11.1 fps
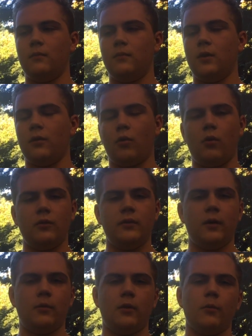The whole
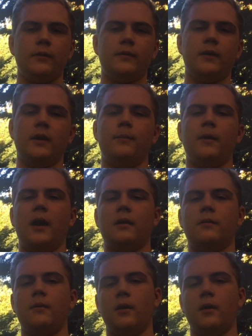time we were with City Impact,